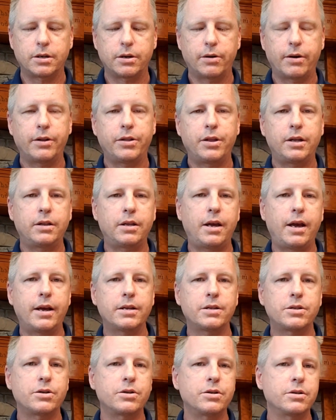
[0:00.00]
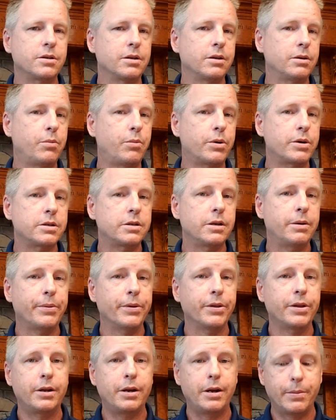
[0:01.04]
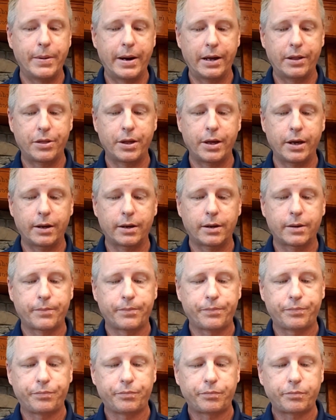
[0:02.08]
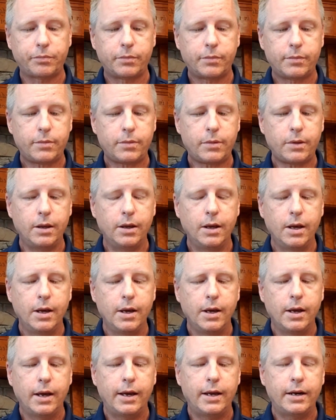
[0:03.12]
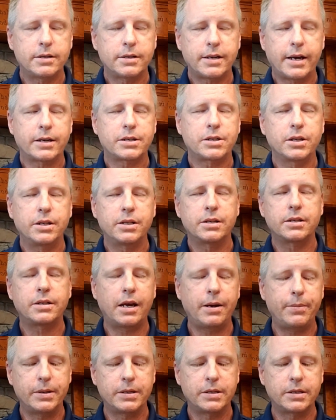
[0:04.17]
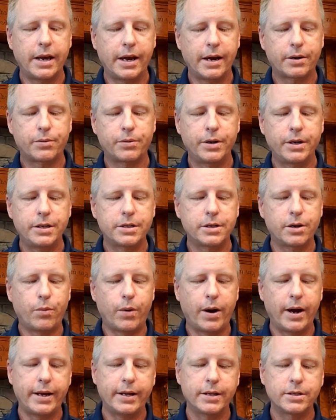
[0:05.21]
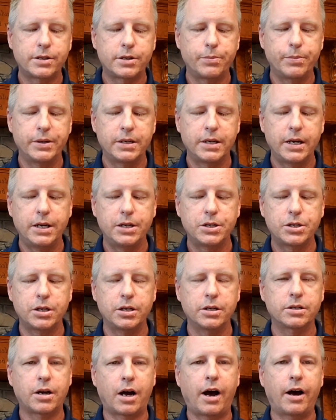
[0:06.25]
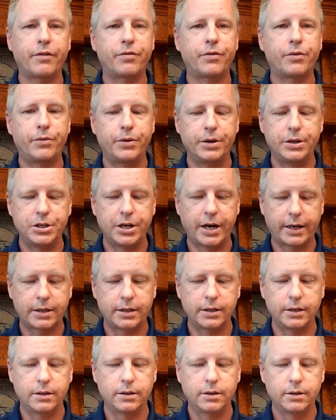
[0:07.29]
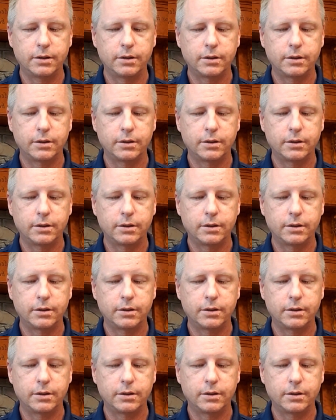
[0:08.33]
Now, I think the answer is a little more simple than you might think. And it's actually the same exact reason why instrumentation is often rejected.